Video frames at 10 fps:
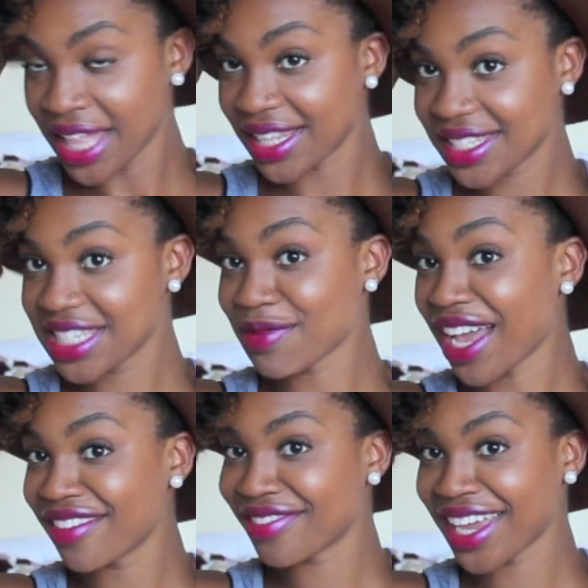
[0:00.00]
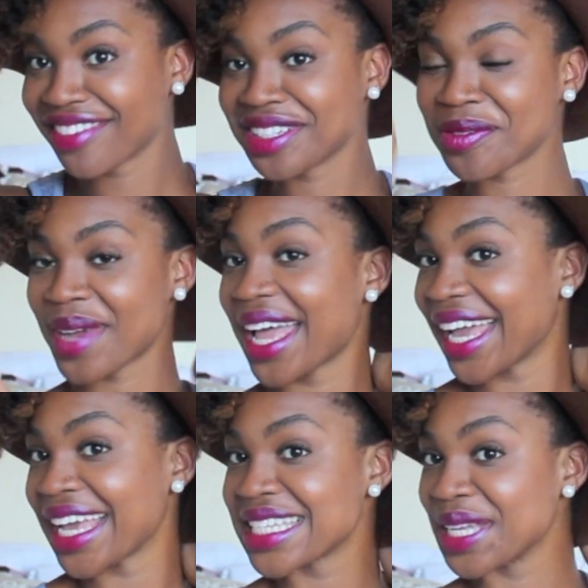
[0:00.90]
this is my favorite
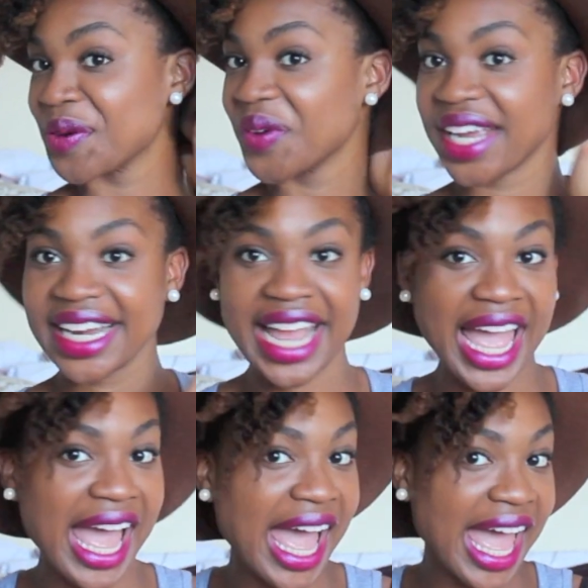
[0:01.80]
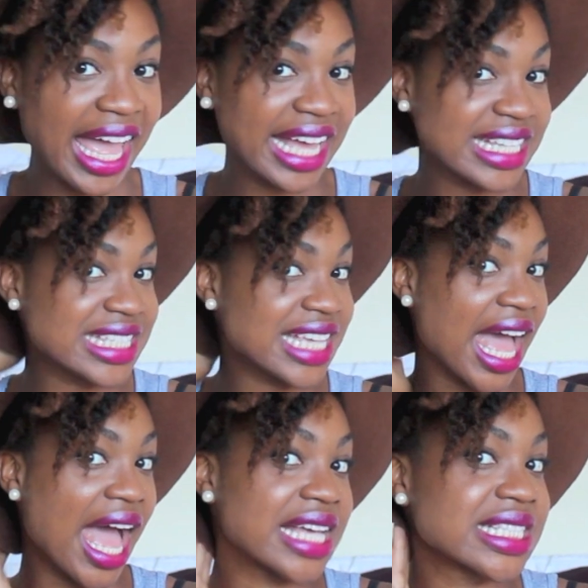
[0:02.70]
way. So wearing a hat,
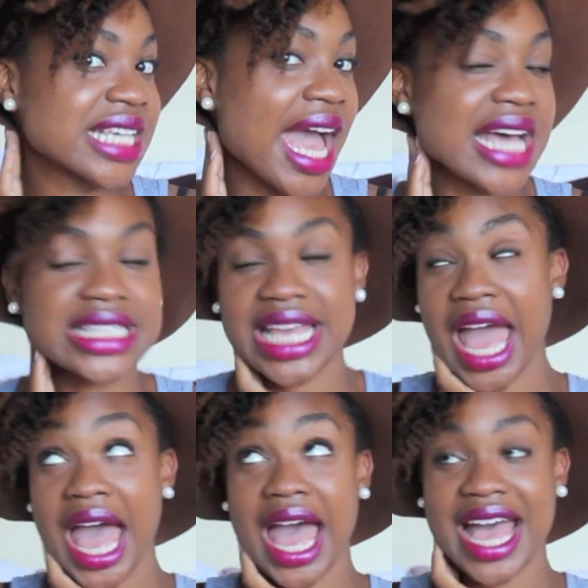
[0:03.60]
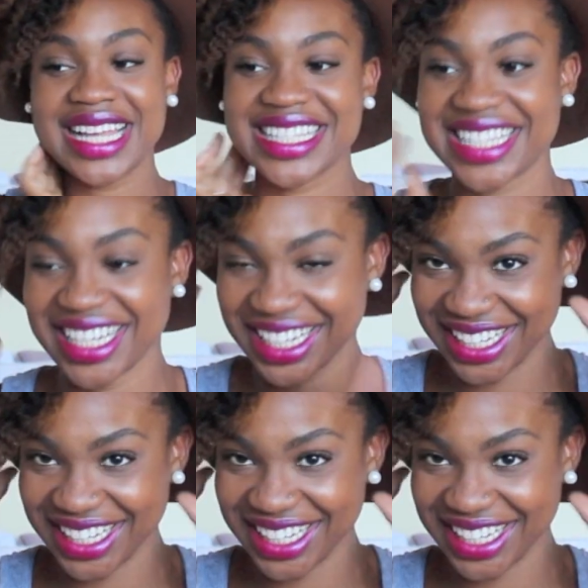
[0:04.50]
yes, yes, yes.